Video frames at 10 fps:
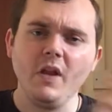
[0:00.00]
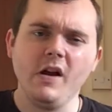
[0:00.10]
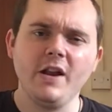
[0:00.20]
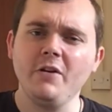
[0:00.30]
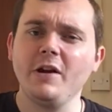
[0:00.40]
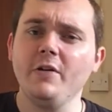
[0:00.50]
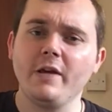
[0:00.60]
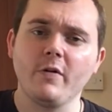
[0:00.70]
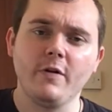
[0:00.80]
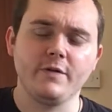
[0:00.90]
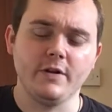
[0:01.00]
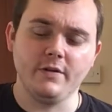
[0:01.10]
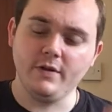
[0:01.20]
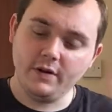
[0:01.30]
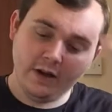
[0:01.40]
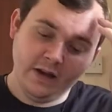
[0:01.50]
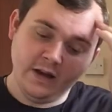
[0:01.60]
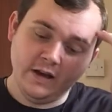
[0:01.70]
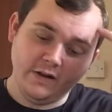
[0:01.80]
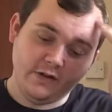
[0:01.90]
I don't go there often,
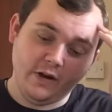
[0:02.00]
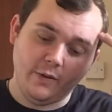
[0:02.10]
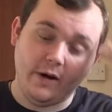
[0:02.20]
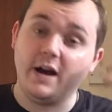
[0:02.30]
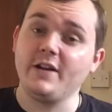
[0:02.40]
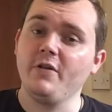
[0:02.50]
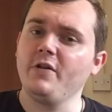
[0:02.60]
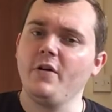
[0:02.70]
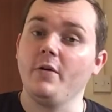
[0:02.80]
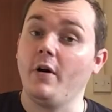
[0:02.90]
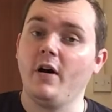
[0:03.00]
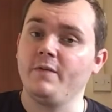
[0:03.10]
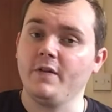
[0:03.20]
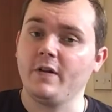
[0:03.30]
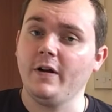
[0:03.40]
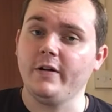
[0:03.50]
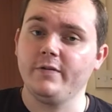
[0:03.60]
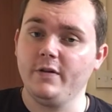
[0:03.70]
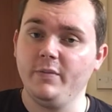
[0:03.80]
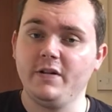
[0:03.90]
so I don't know half the staff,
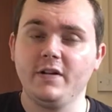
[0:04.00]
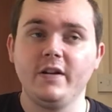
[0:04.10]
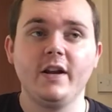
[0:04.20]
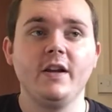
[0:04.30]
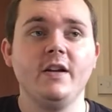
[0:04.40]
admittedly.